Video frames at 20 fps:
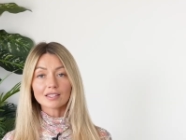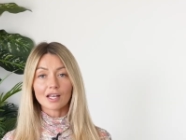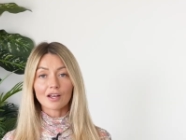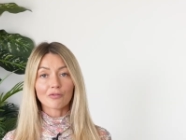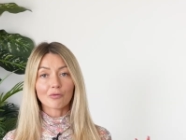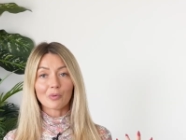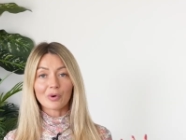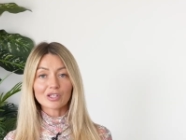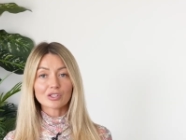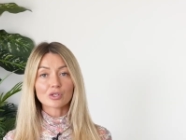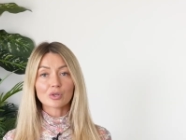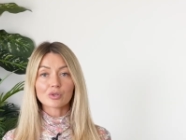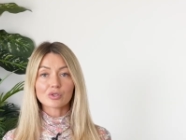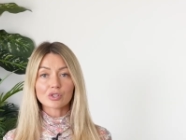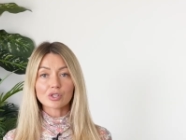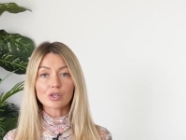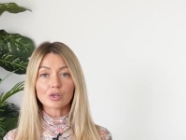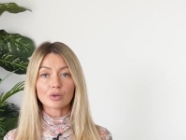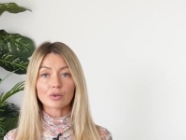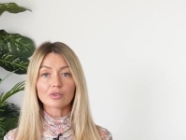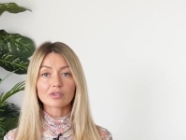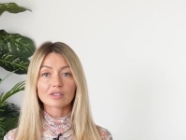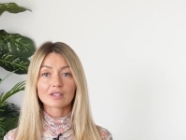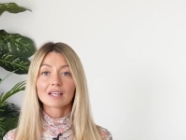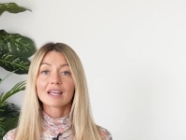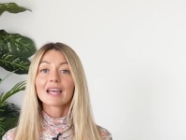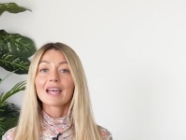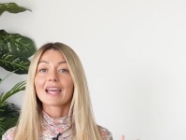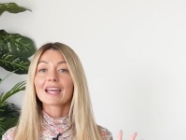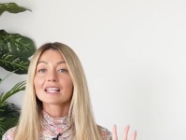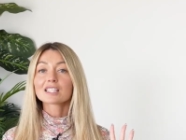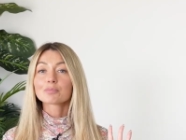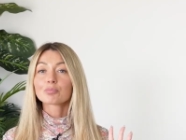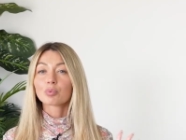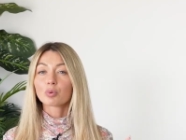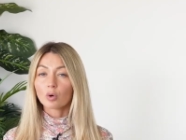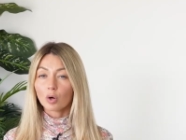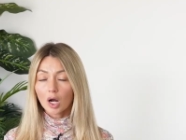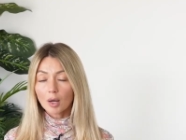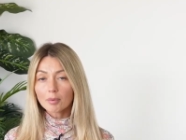of which you choose, it's
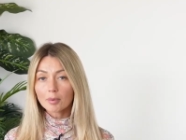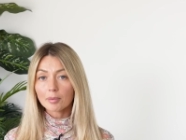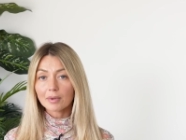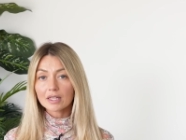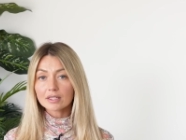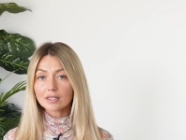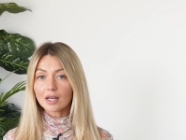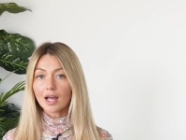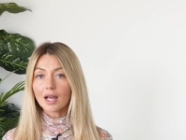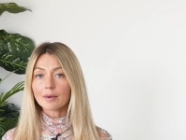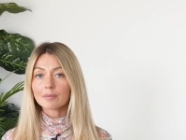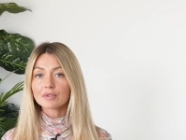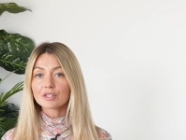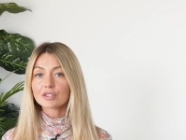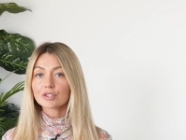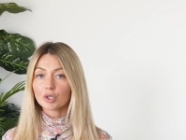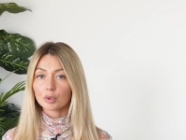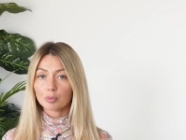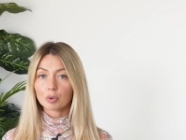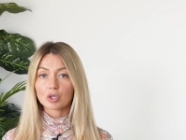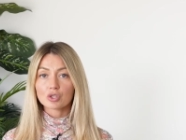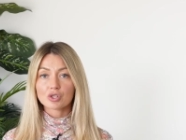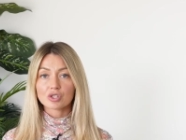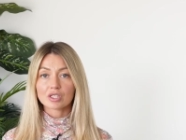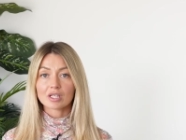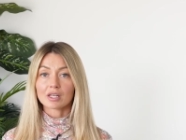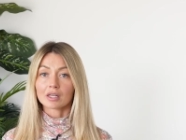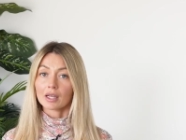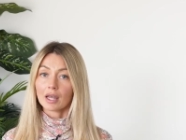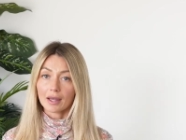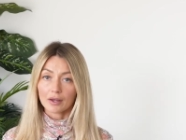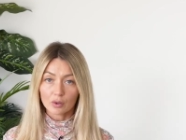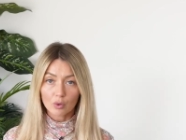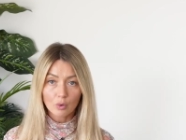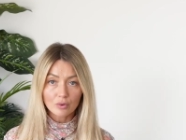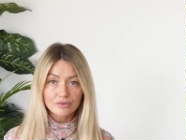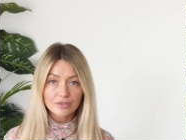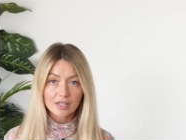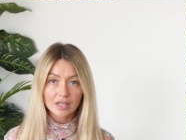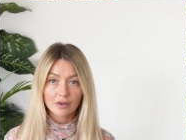probably time to start purchasing at
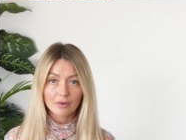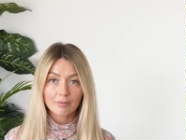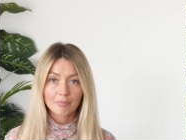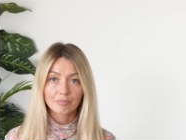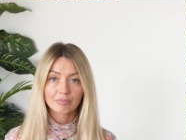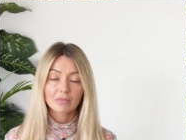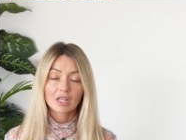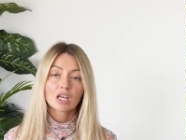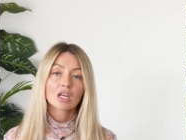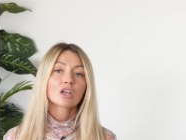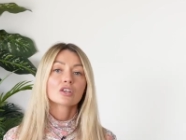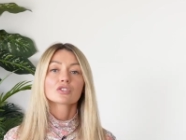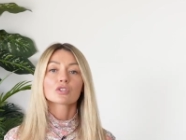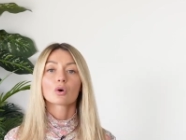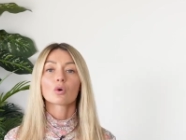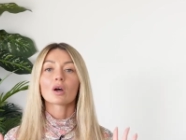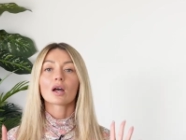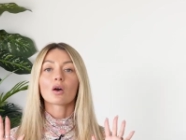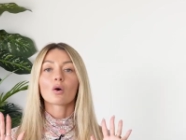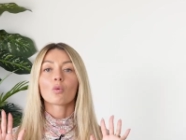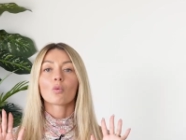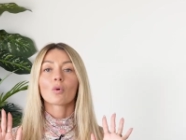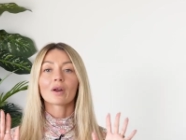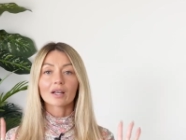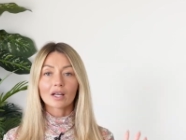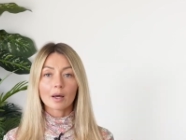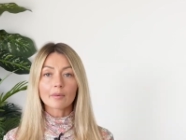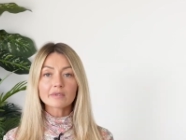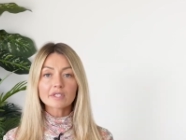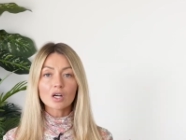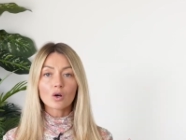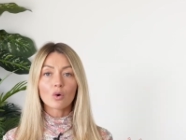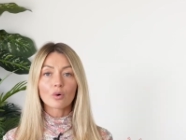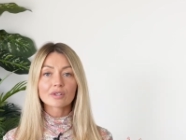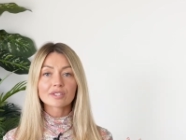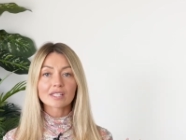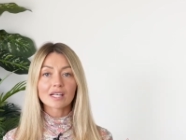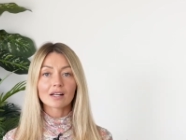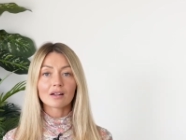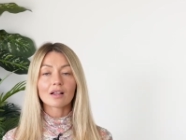wholesale. So when it comes to
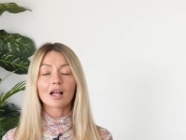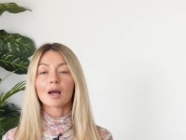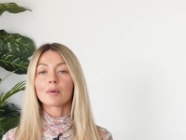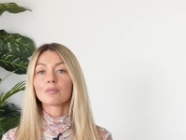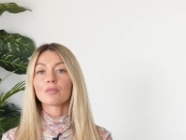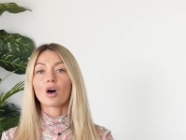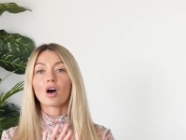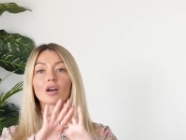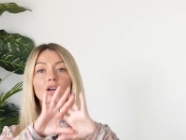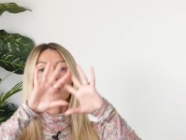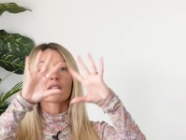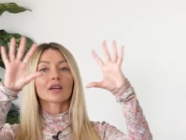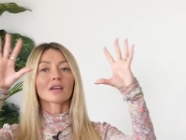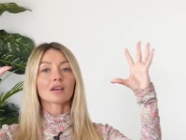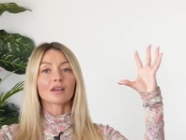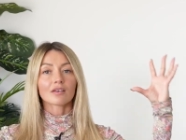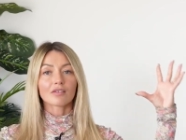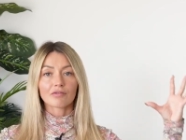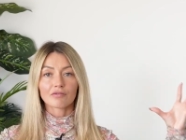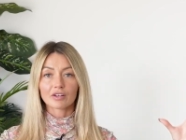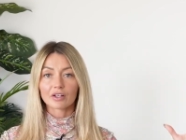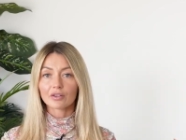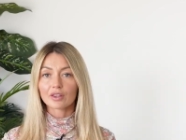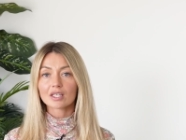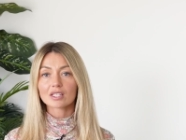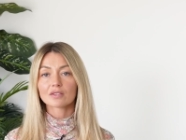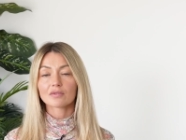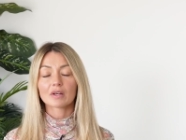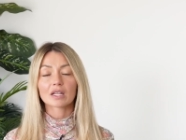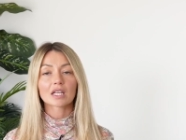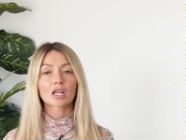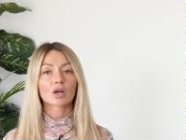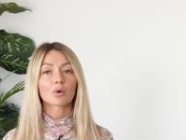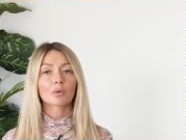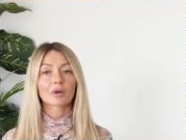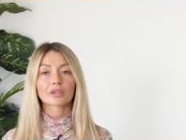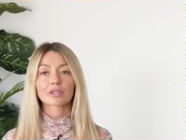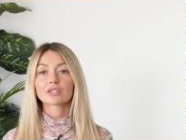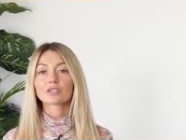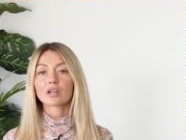wholesale, I'm not gonna fill this video
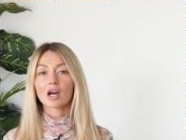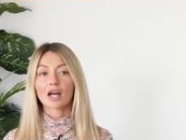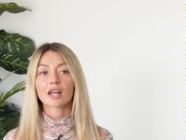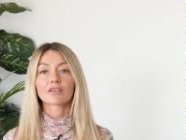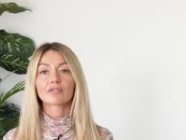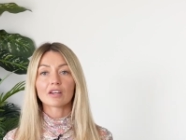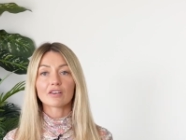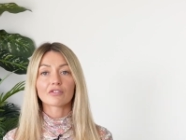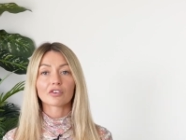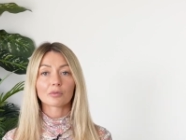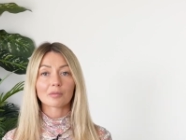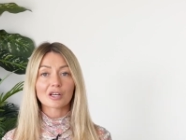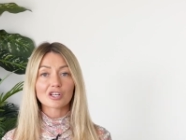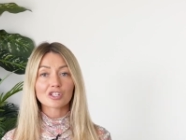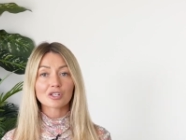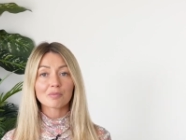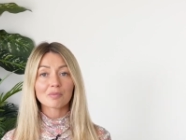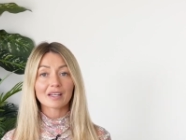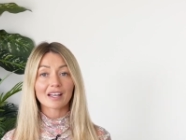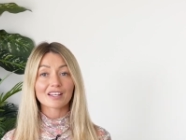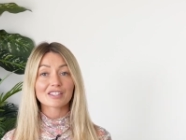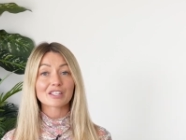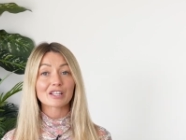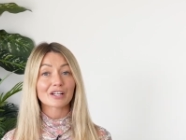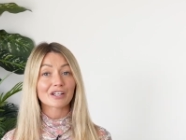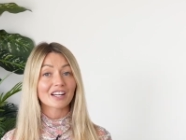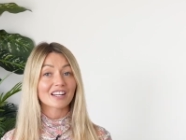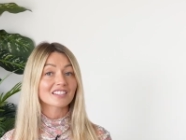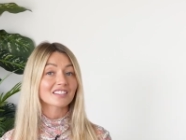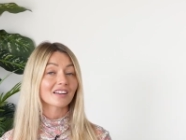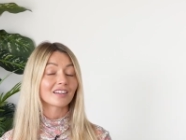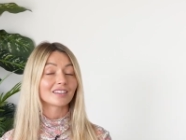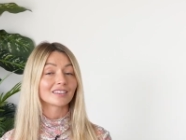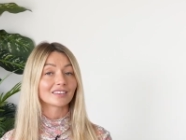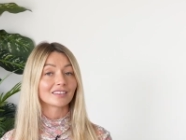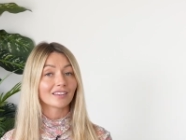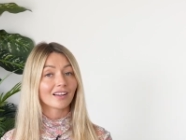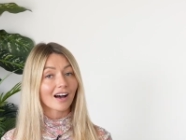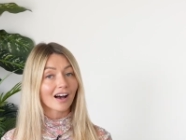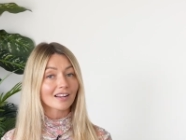with a ton of information because there is a
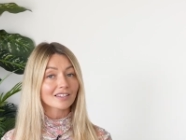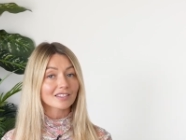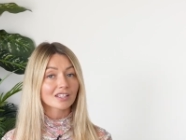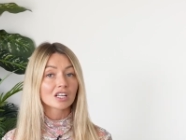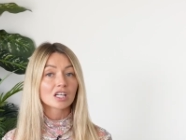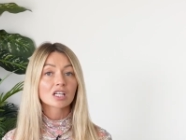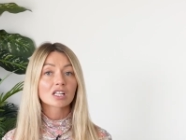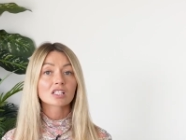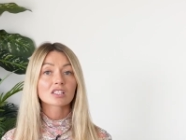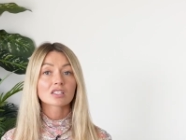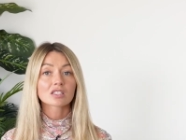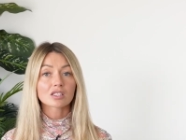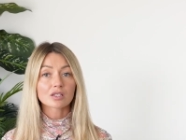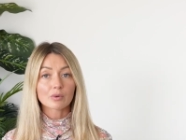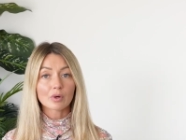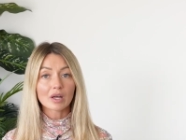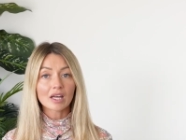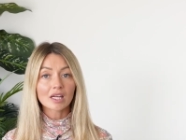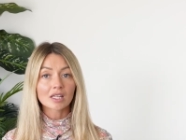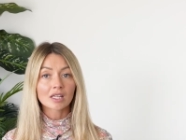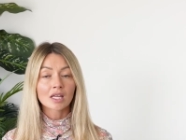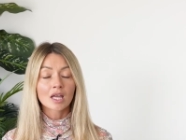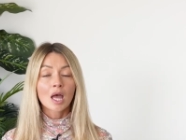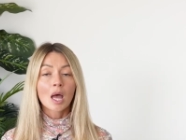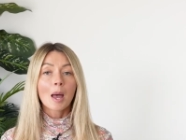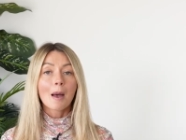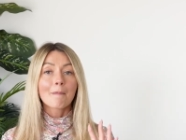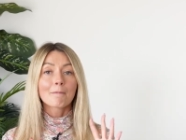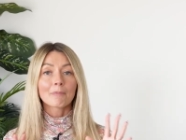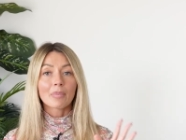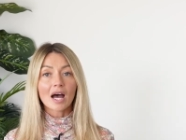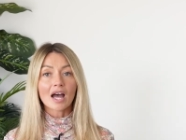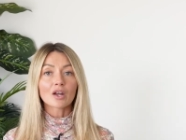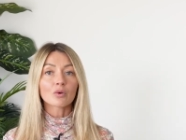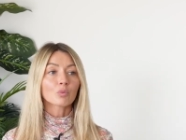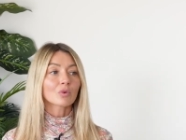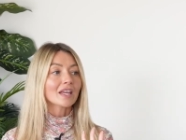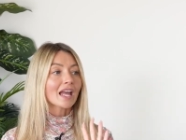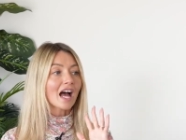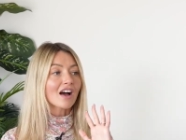lot to it,
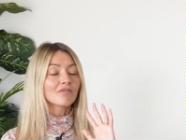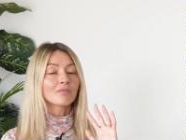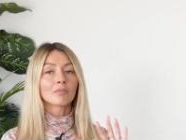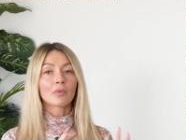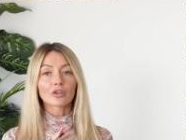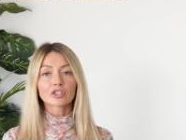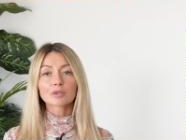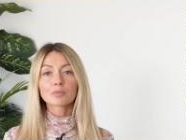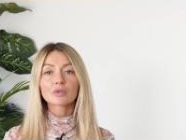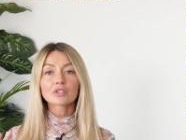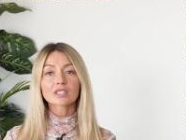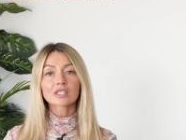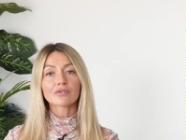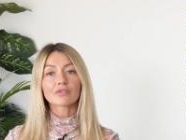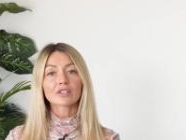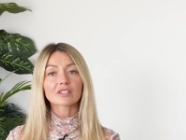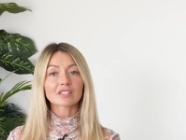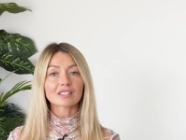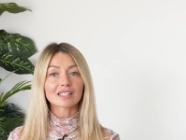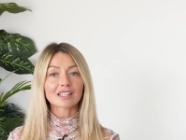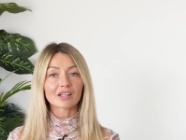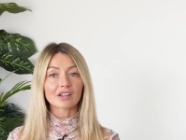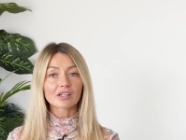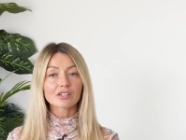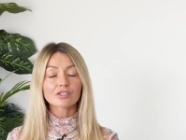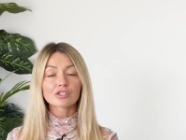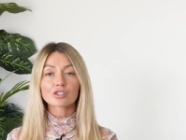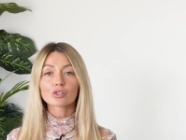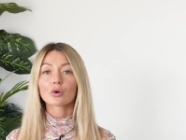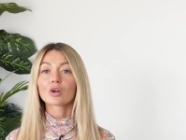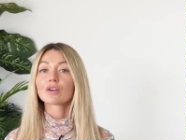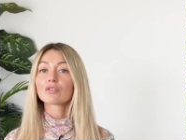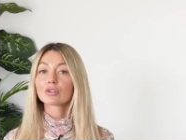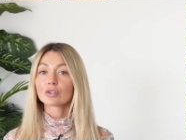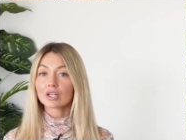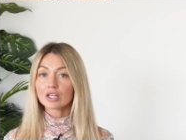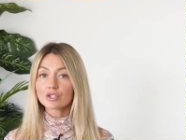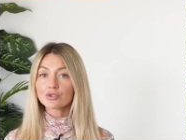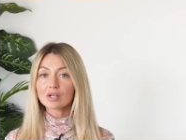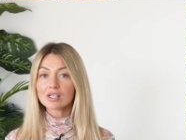but we have multiple different tiers. So if
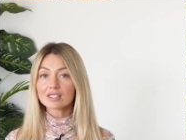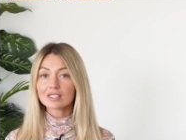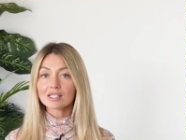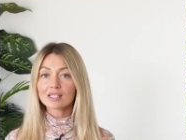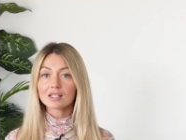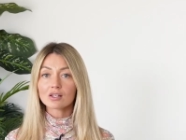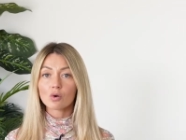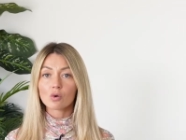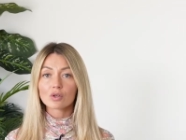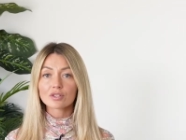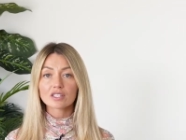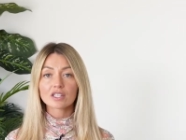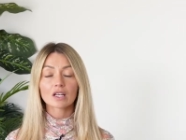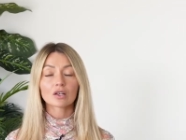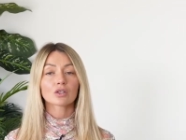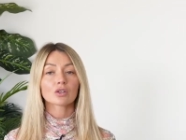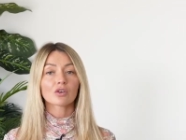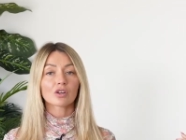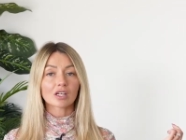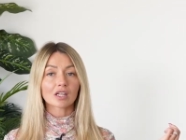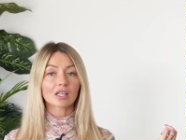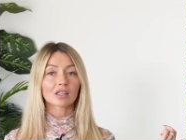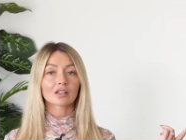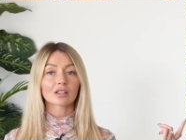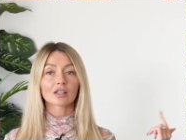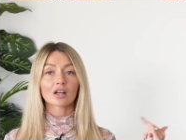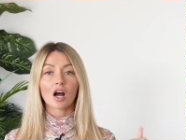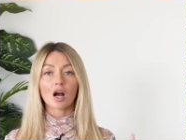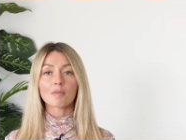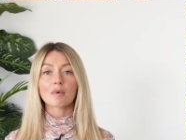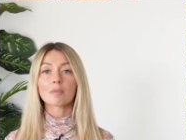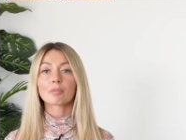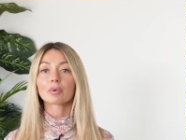you're interested in wholesale, you can either comment